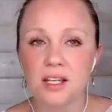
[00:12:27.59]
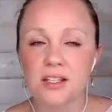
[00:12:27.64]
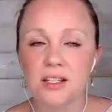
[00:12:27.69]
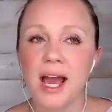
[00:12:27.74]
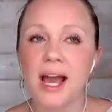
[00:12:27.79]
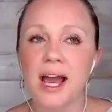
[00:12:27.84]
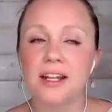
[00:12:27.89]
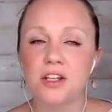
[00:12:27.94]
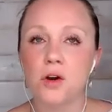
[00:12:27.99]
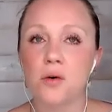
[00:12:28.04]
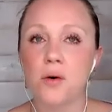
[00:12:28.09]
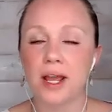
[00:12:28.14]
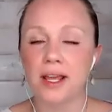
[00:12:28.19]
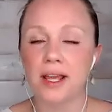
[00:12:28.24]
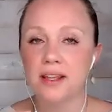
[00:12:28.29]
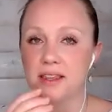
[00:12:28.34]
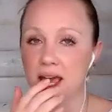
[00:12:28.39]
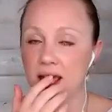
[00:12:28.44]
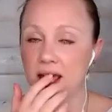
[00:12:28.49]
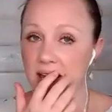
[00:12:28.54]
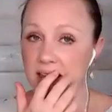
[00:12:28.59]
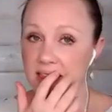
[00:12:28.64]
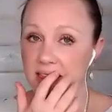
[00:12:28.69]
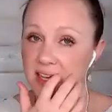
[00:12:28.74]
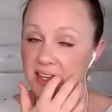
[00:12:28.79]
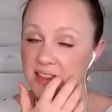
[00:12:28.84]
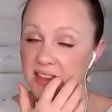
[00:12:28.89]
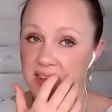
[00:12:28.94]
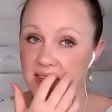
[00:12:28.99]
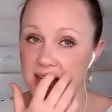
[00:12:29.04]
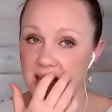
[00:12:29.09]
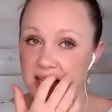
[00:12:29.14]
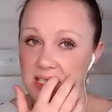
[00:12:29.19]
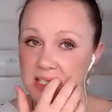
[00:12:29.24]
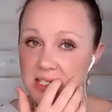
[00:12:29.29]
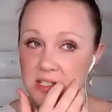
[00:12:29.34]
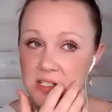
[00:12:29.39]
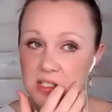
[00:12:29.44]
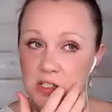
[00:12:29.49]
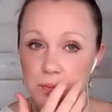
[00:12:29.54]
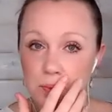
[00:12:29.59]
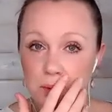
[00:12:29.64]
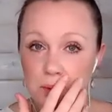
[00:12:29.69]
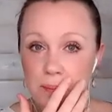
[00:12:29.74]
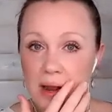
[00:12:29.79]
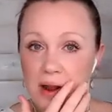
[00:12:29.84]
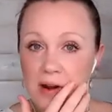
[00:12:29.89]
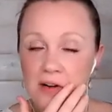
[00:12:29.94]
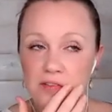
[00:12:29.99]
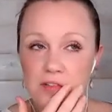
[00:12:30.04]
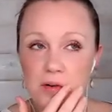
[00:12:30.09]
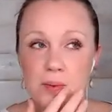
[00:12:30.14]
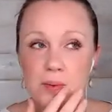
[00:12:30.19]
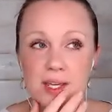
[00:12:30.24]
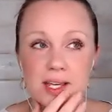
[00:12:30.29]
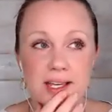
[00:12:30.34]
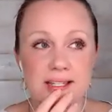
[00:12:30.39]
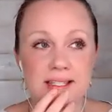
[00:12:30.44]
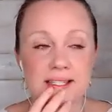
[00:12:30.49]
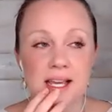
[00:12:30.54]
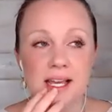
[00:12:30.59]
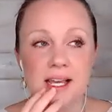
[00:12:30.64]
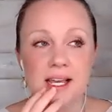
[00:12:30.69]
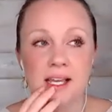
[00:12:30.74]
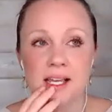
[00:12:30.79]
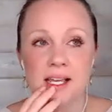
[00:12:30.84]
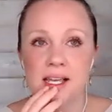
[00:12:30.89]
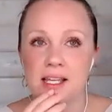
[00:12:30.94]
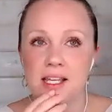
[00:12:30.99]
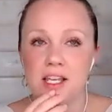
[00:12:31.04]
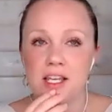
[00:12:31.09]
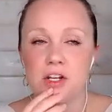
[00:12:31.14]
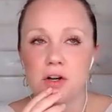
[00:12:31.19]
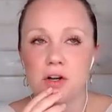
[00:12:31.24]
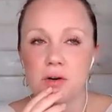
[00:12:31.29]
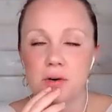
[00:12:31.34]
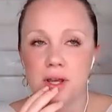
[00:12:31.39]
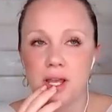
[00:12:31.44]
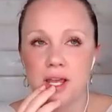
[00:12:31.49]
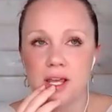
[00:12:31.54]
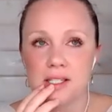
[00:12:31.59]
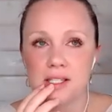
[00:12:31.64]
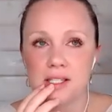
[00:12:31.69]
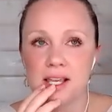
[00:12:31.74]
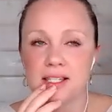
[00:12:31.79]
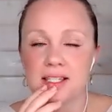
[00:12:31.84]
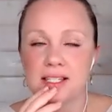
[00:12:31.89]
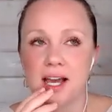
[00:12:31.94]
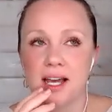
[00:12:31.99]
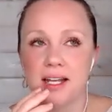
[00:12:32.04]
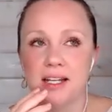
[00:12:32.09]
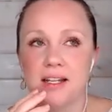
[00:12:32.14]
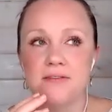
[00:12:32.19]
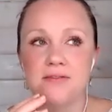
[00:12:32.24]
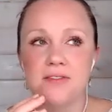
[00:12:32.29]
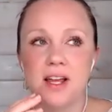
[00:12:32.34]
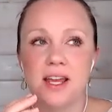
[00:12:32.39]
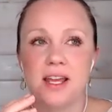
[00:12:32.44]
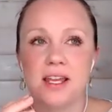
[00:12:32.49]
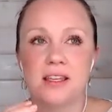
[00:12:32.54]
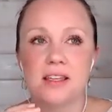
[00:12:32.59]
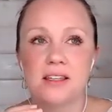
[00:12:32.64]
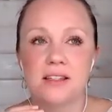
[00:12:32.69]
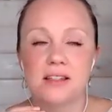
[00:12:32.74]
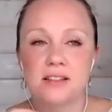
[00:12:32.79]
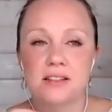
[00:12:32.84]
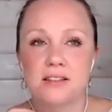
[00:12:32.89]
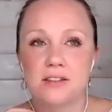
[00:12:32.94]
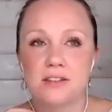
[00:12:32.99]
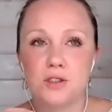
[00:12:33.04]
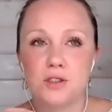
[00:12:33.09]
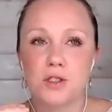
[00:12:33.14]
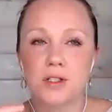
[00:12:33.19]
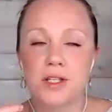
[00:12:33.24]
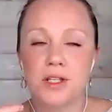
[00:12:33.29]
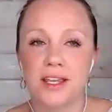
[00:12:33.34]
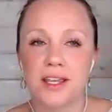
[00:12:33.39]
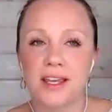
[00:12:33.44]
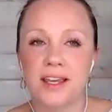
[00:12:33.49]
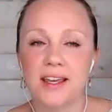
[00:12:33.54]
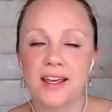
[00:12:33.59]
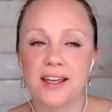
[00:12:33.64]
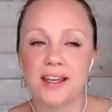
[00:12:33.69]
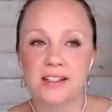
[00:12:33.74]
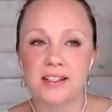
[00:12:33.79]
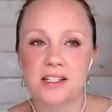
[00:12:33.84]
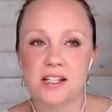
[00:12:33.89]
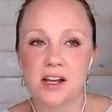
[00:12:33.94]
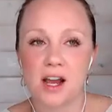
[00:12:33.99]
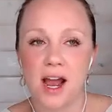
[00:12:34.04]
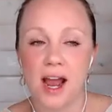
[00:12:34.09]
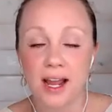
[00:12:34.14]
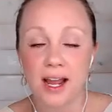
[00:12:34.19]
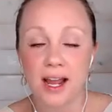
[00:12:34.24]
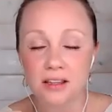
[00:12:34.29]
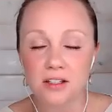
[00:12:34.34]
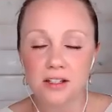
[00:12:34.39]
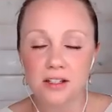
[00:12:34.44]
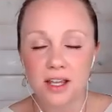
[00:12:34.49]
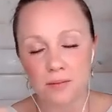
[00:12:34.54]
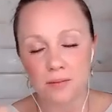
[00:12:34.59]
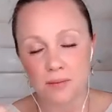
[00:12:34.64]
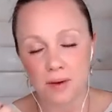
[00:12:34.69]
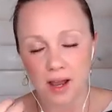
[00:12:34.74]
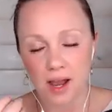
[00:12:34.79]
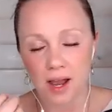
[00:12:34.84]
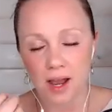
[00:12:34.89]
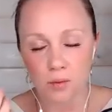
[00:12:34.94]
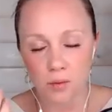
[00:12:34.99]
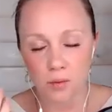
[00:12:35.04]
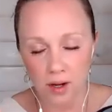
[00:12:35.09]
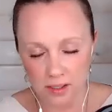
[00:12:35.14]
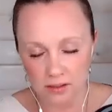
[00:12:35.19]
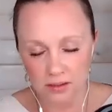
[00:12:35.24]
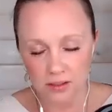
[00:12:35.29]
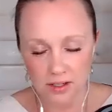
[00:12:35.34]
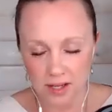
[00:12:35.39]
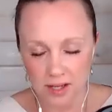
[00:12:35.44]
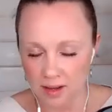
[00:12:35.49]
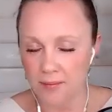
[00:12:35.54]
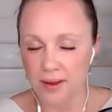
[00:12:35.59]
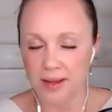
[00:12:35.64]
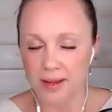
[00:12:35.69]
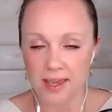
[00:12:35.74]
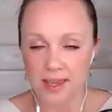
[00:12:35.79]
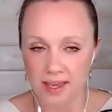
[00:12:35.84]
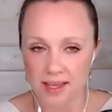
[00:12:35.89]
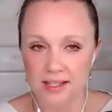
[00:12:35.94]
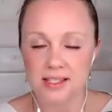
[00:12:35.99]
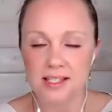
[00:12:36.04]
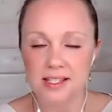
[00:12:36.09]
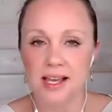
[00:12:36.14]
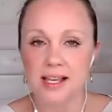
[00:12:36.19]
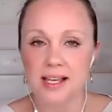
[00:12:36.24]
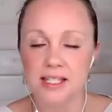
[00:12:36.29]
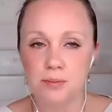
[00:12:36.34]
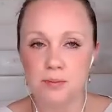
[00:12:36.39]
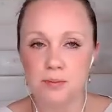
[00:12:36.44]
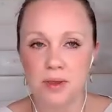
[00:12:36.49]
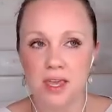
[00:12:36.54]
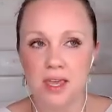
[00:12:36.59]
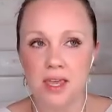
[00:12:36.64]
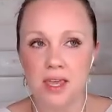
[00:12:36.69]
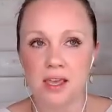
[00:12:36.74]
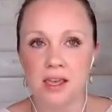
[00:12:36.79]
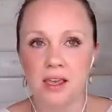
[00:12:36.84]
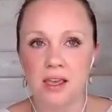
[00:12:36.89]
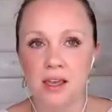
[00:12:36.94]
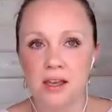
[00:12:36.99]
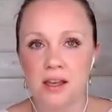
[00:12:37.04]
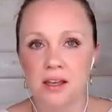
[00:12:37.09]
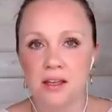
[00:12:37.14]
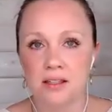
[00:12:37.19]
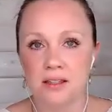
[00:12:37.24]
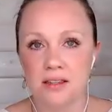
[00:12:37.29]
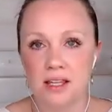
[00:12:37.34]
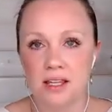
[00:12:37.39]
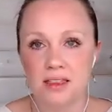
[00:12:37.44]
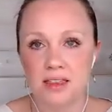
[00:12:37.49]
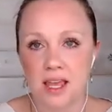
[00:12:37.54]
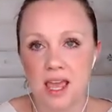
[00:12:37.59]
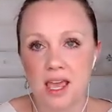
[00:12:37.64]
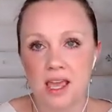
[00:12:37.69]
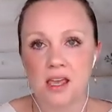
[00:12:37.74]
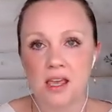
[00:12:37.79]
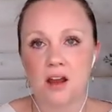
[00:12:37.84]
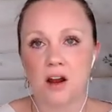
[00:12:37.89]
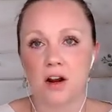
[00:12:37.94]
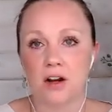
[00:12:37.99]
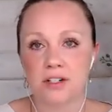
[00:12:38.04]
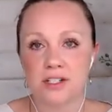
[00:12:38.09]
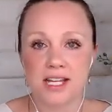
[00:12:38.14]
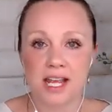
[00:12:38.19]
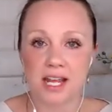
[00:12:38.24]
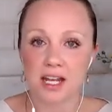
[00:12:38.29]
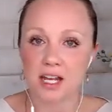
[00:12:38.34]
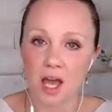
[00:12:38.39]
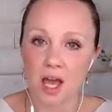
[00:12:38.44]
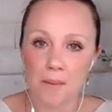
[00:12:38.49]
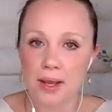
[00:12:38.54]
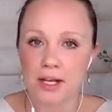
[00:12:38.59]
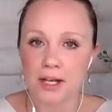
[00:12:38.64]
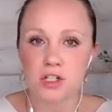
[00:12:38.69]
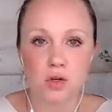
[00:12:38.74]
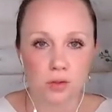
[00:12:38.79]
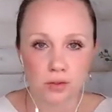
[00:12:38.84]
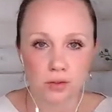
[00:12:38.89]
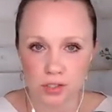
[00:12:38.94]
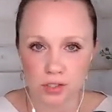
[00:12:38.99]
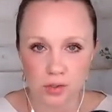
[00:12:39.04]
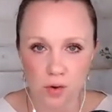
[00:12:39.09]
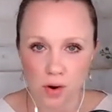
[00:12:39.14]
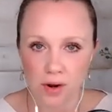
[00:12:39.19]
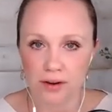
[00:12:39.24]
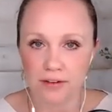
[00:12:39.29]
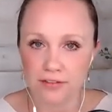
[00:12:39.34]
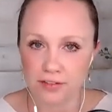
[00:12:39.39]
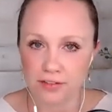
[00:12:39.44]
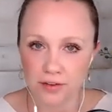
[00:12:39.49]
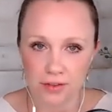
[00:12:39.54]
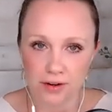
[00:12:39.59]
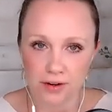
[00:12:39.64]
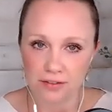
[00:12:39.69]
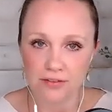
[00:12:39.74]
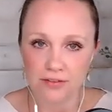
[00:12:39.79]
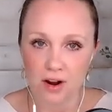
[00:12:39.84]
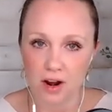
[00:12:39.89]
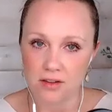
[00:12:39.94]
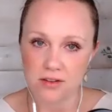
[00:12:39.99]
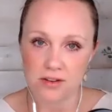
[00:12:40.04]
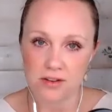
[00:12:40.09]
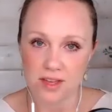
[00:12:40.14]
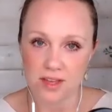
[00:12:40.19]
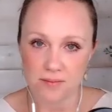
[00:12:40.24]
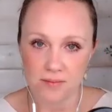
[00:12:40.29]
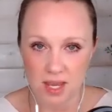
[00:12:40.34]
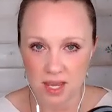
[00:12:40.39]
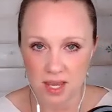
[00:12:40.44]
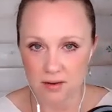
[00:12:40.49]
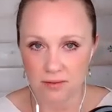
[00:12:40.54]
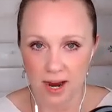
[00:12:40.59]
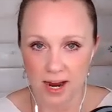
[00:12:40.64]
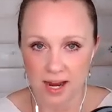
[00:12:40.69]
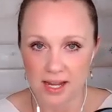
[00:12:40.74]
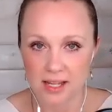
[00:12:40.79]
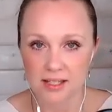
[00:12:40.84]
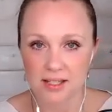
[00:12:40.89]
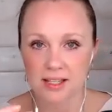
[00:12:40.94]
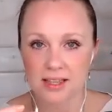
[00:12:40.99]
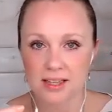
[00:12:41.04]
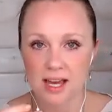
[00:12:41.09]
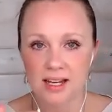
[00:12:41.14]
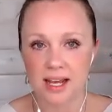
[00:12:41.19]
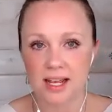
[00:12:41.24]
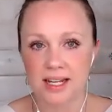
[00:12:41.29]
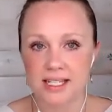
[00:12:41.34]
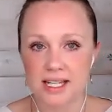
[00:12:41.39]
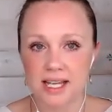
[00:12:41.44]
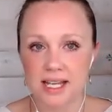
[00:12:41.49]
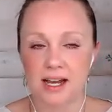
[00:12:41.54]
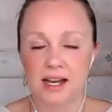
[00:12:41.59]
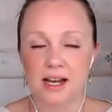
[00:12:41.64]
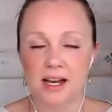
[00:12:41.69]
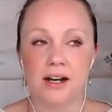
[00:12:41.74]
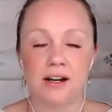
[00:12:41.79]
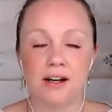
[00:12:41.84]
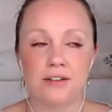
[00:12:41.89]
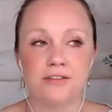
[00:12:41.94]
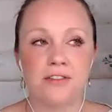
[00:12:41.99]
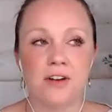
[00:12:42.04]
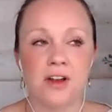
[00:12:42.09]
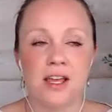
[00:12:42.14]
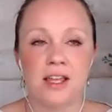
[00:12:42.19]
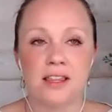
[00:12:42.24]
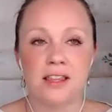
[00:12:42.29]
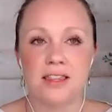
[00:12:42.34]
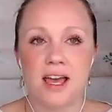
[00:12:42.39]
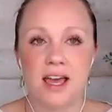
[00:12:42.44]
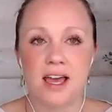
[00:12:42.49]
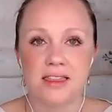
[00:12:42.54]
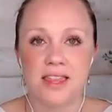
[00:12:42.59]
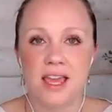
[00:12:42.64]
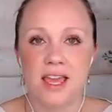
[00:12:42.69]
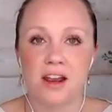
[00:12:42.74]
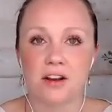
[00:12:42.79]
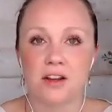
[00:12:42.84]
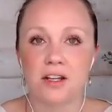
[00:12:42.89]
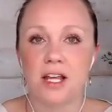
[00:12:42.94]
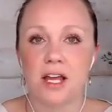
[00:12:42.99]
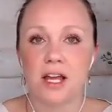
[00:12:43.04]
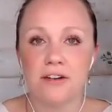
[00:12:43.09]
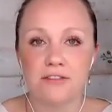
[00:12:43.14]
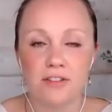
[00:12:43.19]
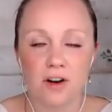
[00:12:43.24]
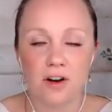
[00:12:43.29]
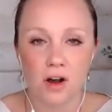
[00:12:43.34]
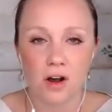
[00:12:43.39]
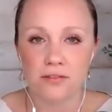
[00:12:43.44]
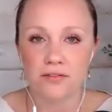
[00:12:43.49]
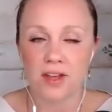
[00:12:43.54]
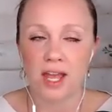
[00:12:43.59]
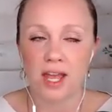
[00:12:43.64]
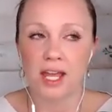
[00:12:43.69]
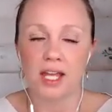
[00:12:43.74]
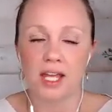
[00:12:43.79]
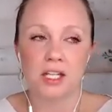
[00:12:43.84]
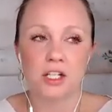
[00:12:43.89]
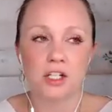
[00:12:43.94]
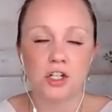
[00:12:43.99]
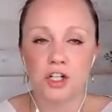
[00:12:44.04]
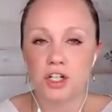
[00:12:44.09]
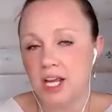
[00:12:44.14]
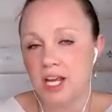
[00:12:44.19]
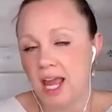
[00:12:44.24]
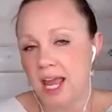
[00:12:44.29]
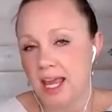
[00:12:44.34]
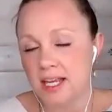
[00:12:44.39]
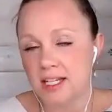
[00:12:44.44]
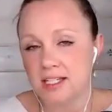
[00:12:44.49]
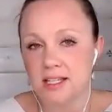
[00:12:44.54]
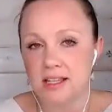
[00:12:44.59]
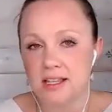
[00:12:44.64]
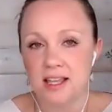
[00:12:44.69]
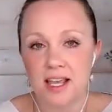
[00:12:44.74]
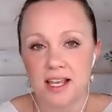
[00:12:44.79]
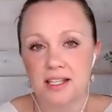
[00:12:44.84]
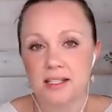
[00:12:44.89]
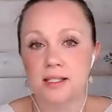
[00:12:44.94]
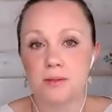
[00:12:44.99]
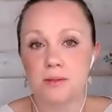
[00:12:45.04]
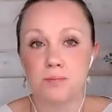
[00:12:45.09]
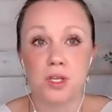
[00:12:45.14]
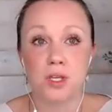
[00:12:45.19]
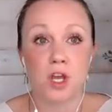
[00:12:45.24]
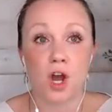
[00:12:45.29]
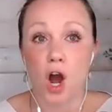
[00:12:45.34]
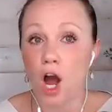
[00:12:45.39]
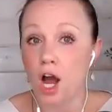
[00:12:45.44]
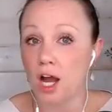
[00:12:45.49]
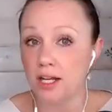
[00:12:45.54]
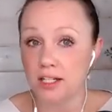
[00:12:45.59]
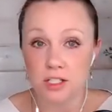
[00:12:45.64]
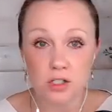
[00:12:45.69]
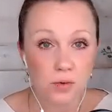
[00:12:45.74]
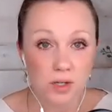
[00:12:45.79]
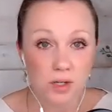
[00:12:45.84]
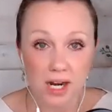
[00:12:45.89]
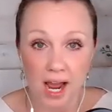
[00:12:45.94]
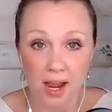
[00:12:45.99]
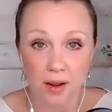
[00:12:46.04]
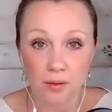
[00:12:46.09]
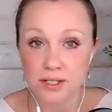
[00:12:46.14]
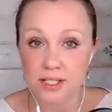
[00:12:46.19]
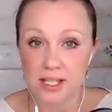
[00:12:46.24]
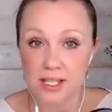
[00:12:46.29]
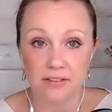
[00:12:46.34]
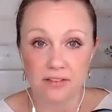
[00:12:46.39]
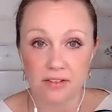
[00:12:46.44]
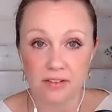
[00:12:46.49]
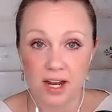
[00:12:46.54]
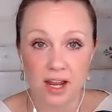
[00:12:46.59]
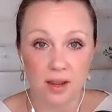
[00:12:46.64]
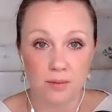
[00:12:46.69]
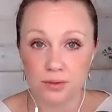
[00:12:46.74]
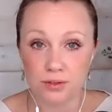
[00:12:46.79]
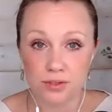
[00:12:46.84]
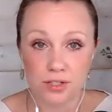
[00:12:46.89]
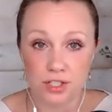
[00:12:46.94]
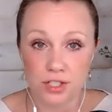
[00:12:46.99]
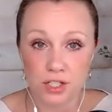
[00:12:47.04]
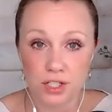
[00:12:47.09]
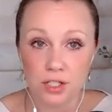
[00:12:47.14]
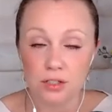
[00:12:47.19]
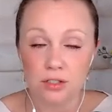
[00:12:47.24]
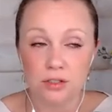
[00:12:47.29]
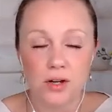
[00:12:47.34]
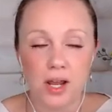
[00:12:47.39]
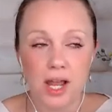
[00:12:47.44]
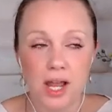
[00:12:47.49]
Yeah, no, I think that that's super powerful because, it's kind of like I want to look at my kids as being that they are standing on my shoulders going further and farther than me, right? Like that idea of that they are going to evolve and create things beyond what I was ever able to do.